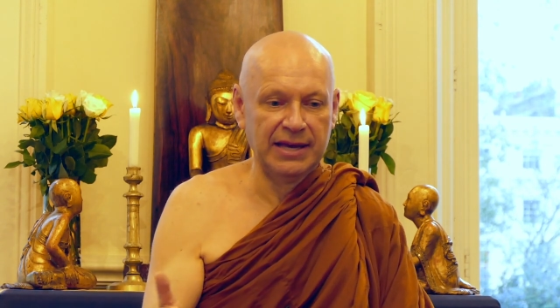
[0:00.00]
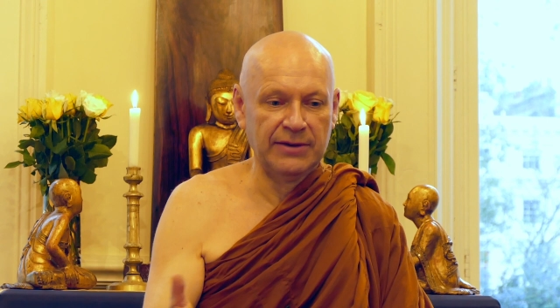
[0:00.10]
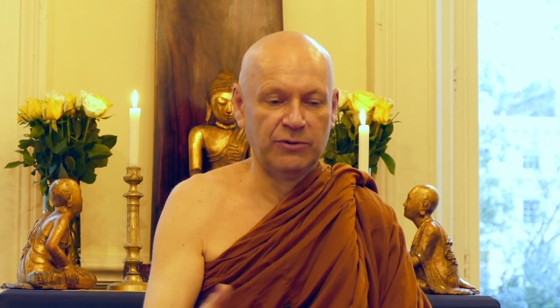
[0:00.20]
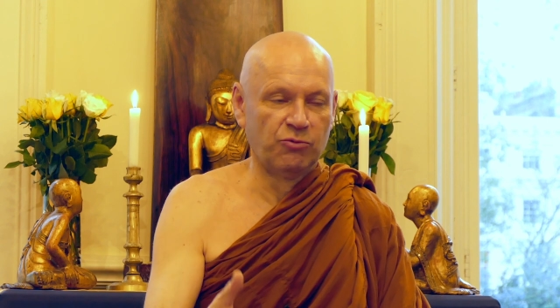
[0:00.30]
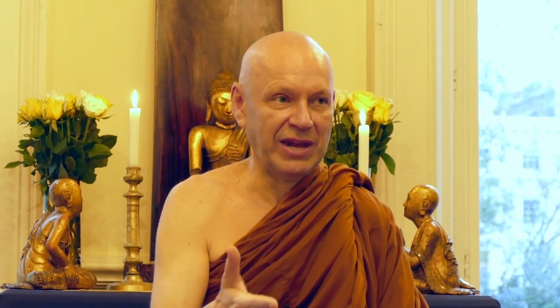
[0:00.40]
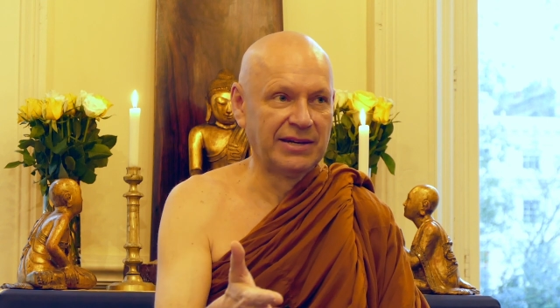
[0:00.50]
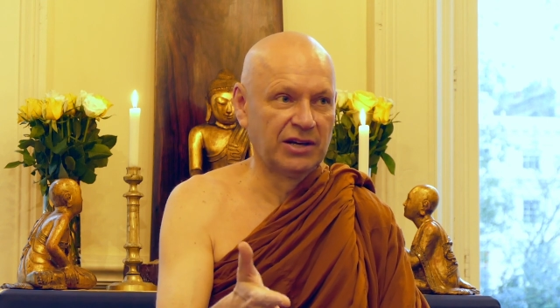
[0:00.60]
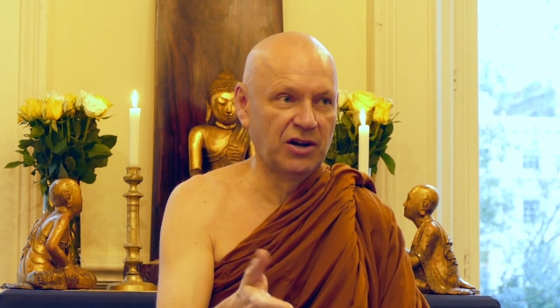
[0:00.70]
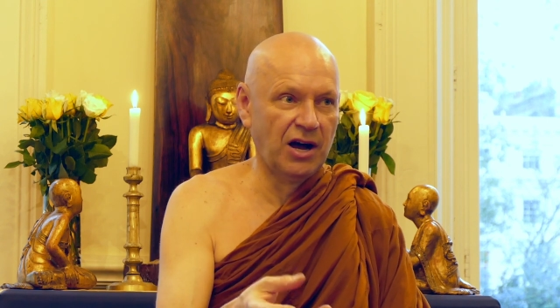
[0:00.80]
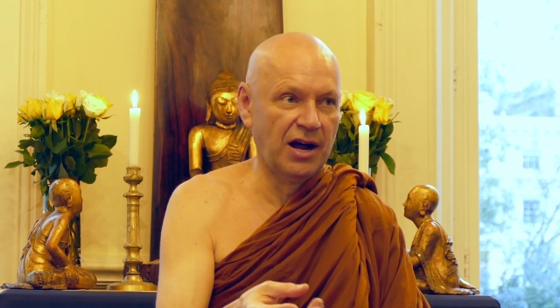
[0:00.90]
if you rent
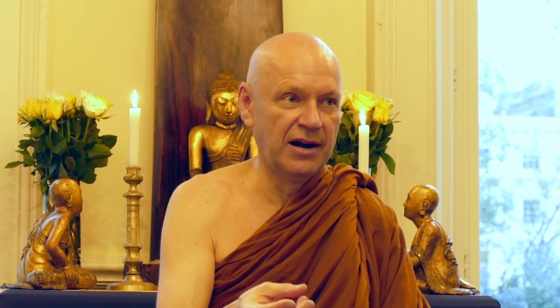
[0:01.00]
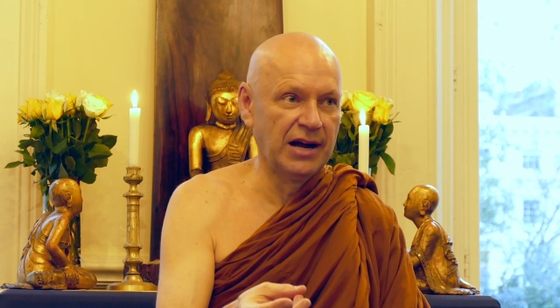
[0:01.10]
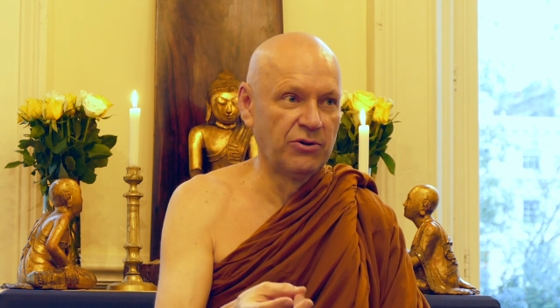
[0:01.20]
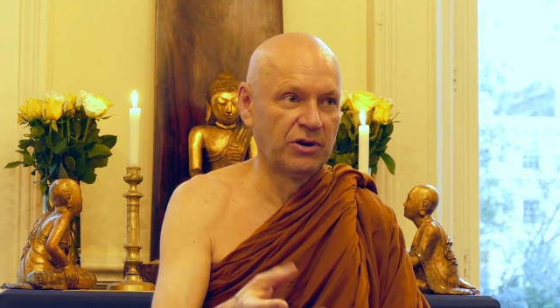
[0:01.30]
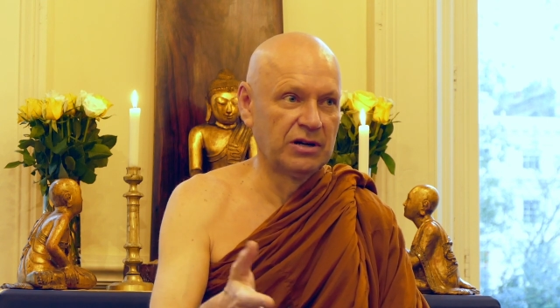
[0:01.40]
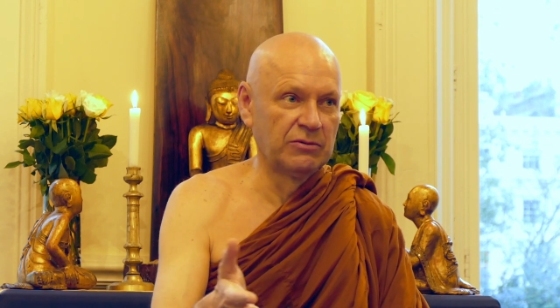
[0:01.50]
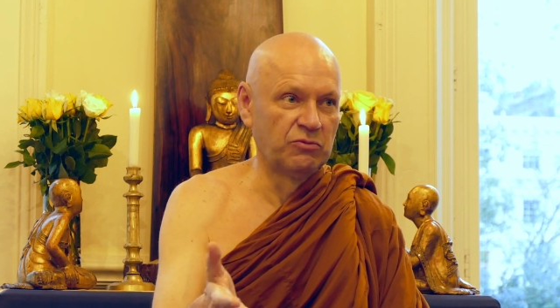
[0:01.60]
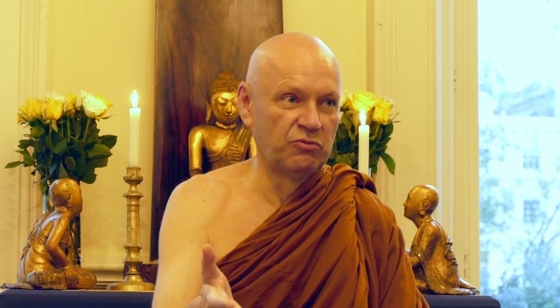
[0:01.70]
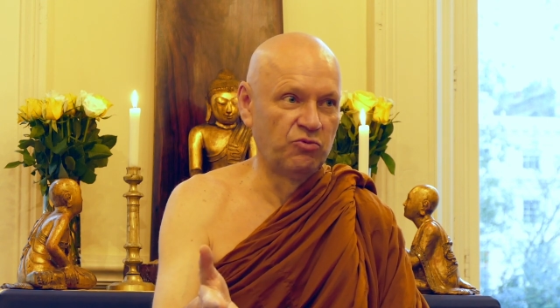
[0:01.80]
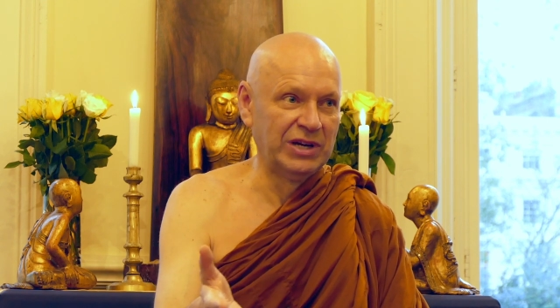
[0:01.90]
a car, are you going to
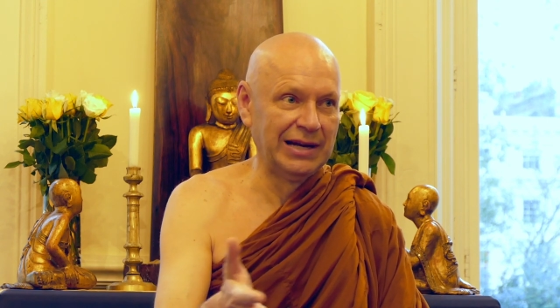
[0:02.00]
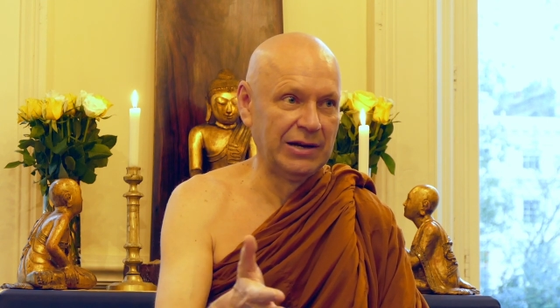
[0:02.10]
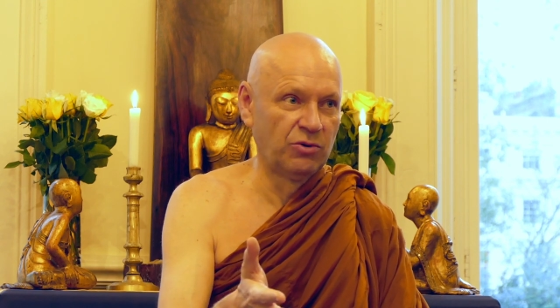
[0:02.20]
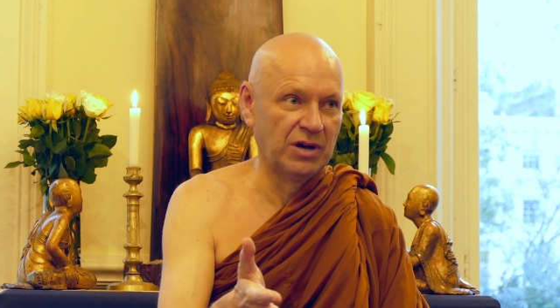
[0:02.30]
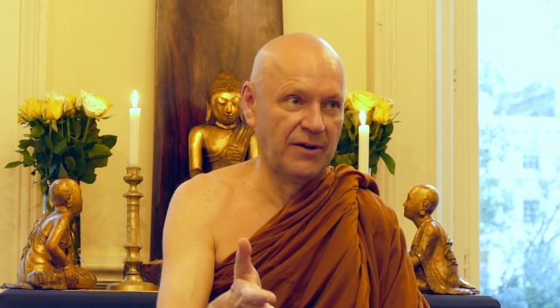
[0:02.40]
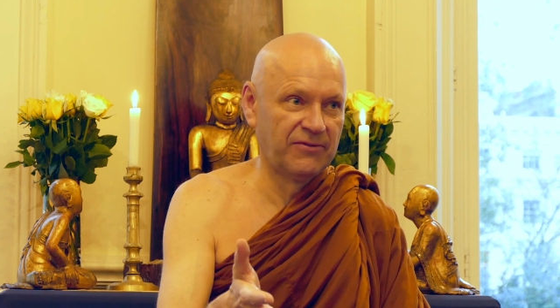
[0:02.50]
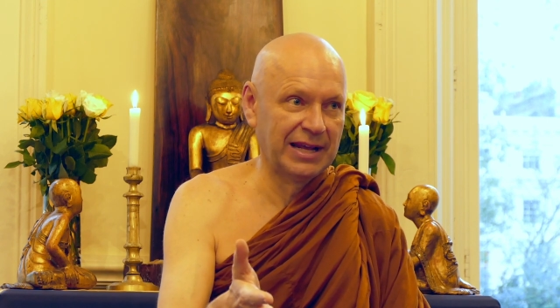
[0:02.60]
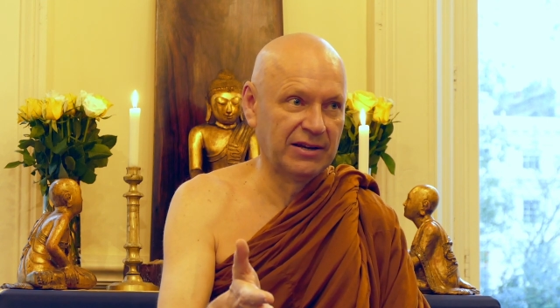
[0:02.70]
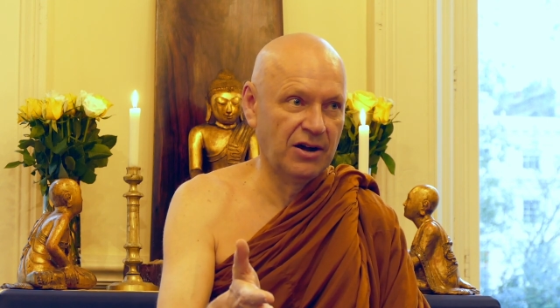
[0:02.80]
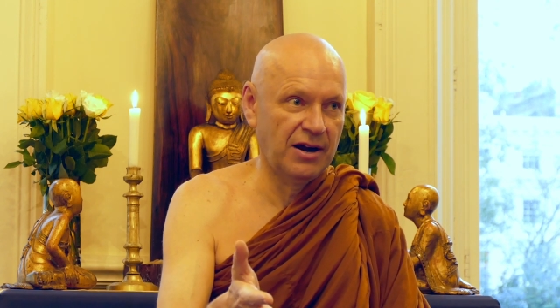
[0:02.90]
really look after
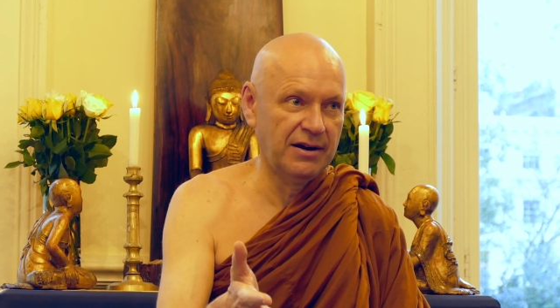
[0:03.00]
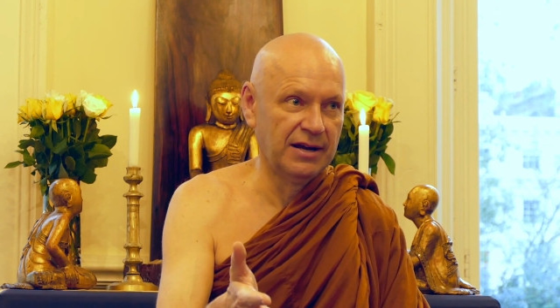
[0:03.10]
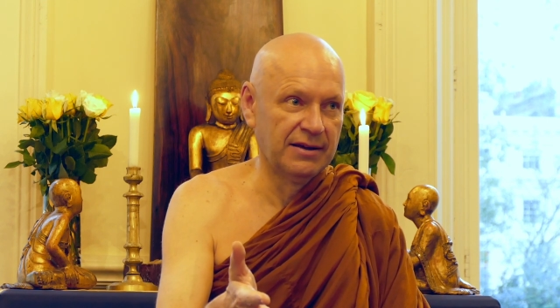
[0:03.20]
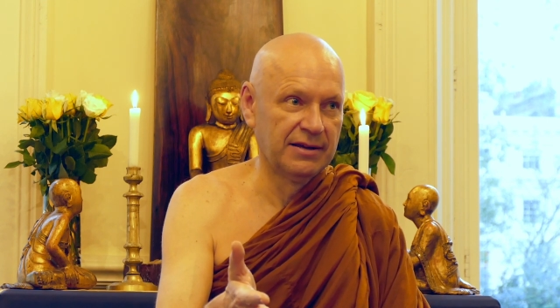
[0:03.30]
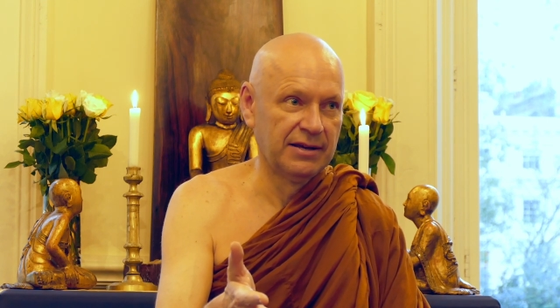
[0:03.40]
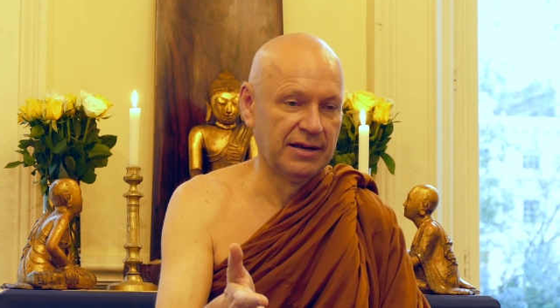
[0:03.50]
that car?